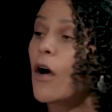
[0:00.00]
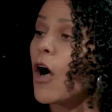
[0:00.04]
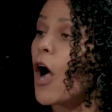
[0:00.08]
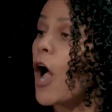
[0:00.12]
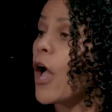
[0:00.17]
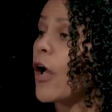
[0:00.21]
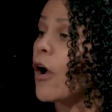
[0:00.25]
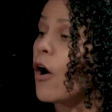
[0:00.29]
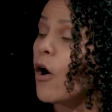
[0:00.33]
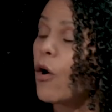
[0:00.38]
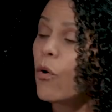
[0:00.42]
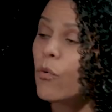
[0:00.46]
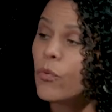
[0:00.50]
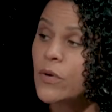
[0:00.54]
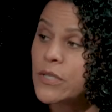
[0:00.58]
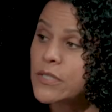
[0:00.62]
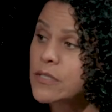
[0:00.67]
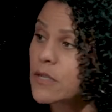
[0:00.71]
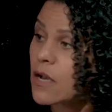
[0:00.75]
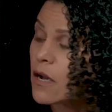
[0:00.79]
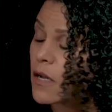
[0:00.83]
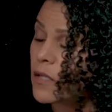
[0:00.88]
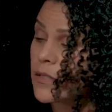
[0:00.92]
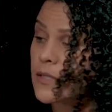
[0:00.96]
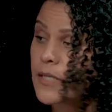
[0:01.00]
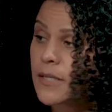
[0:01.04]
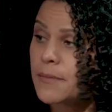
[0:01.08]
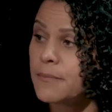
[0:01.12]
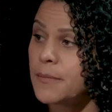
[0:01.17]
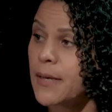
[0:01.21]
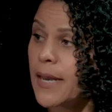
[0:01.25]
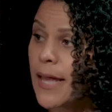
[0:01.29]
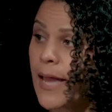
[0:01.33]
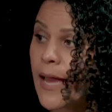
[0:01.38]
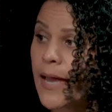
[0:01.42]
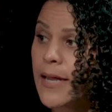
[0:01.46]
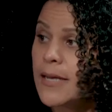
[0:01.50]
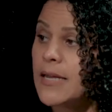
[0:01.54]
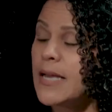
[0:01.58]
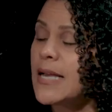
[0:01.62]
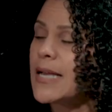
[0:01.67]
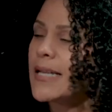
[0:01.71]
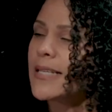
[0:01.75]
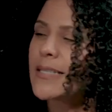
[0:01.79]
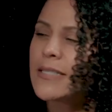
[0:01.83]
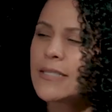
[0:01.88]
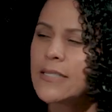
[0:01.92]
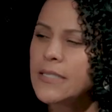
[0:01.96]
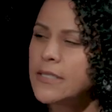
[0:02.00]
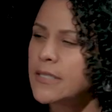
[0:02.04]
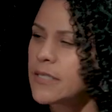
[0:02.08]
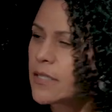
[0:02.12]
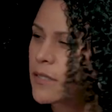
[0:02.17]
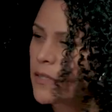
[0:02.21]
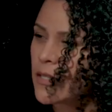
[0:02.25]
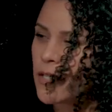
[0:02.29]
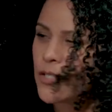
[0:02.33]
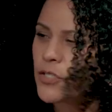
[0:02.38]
I always called him dad because he did